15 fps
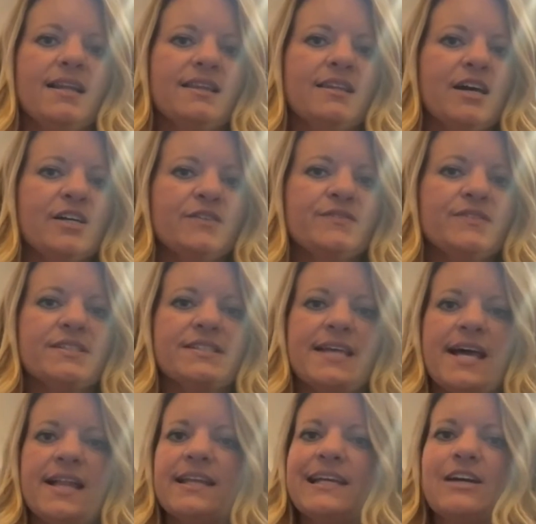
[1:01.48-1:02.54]
I loved
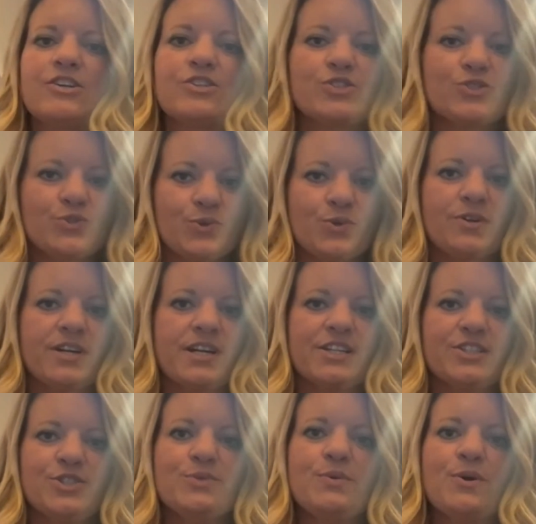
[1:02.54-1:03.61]
telling our story
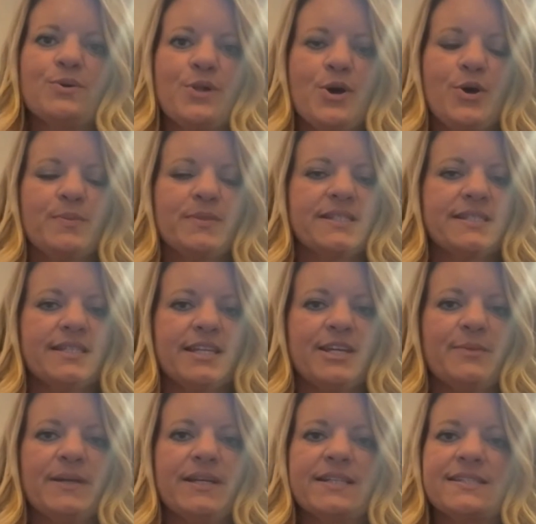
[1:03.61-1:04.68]
to Oklahoma
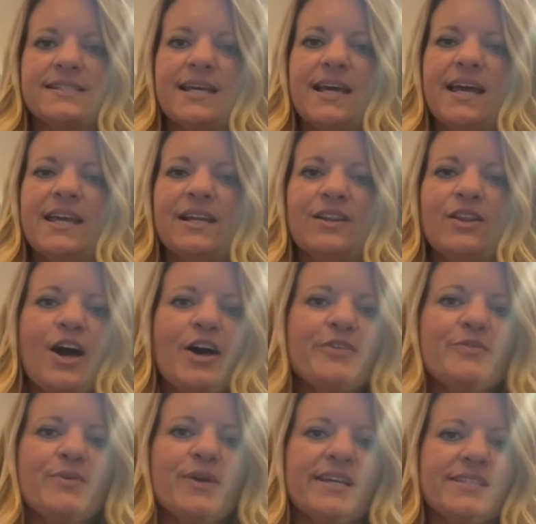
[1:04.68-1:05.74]
City because in a lot
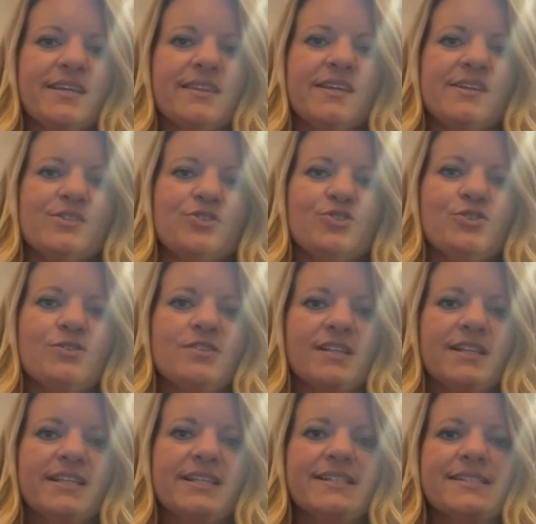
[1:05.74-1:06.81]
of ways, I think the
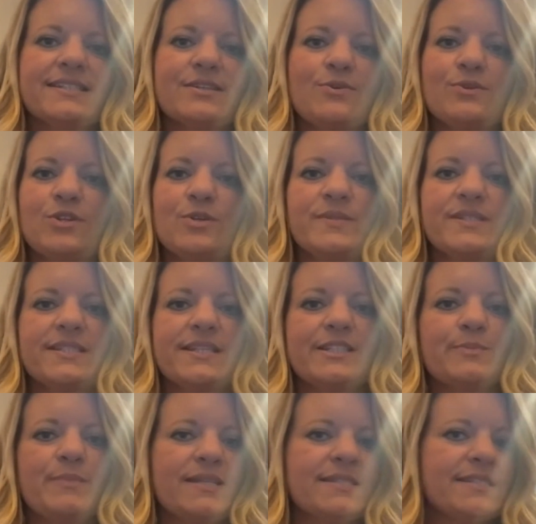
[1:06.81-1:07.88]
Junior League is Oklahoma
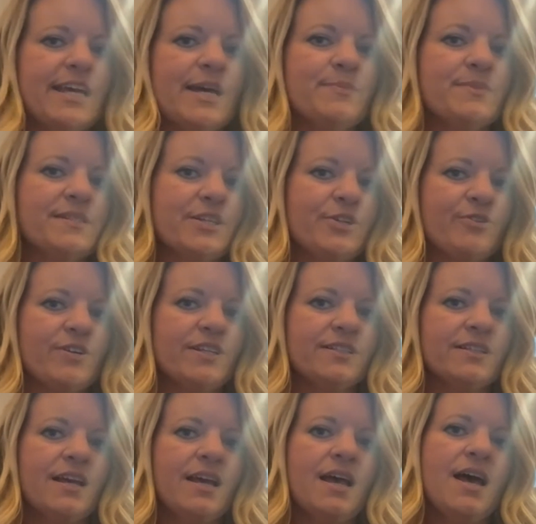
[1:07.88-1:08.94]
City's best kept secret.
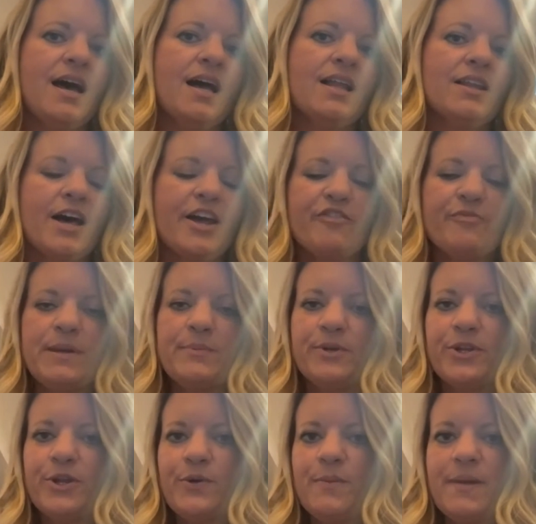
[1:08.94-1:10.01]
A lot of
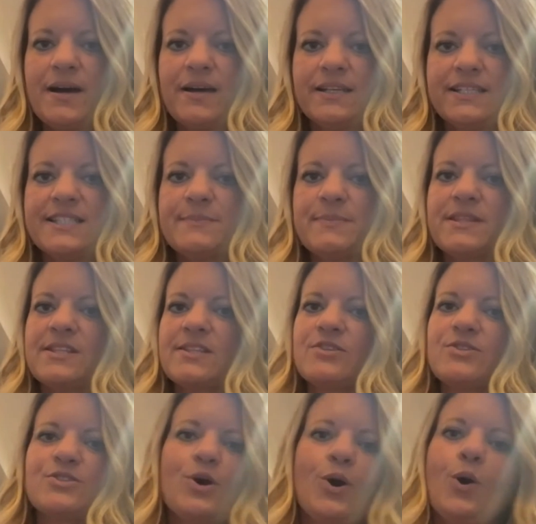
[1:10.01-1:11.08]
people know about us, but then
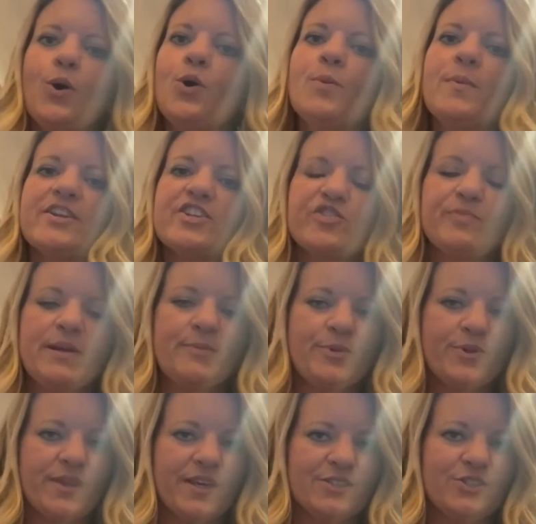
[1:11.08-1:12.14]
there's a whole bunch of
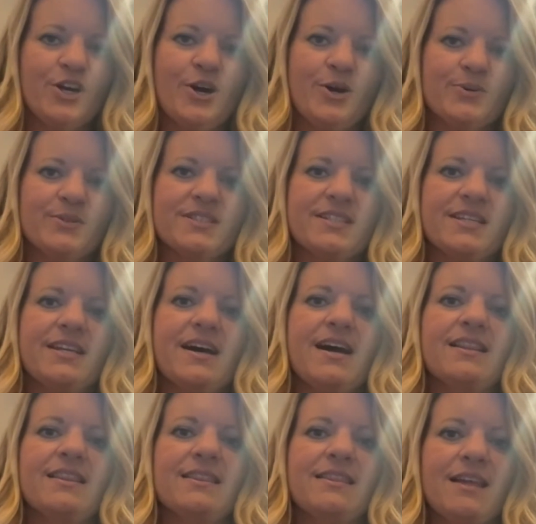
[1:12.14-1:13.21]
people that don't. And
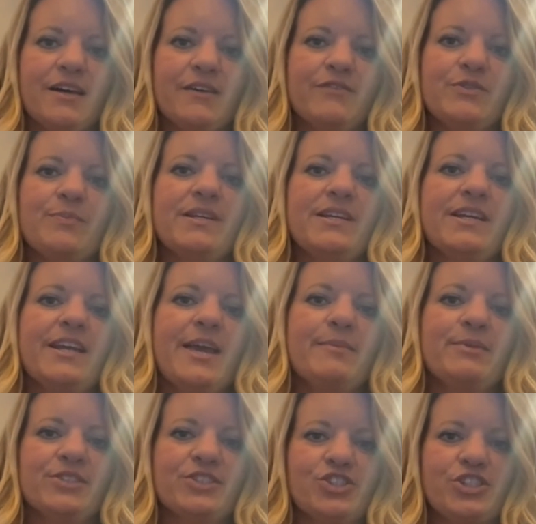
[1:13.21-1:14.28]
I loved being
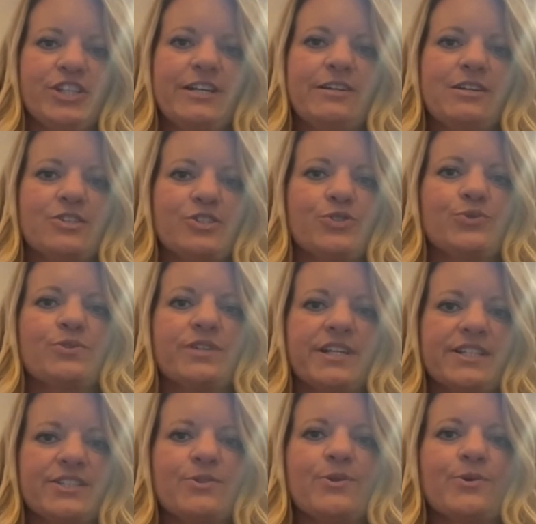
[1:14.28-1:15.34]
able to share our
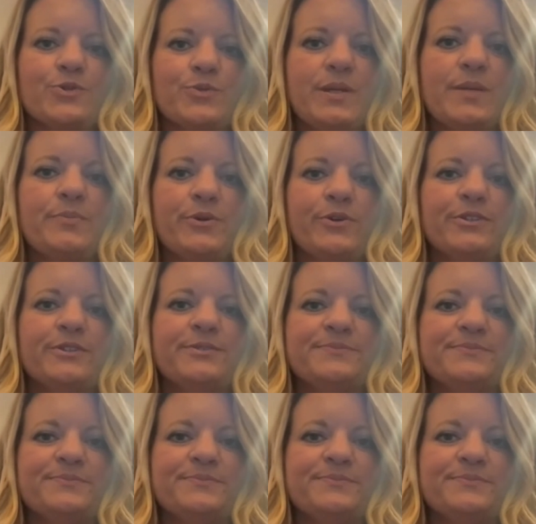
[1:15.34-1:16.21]
story to those people.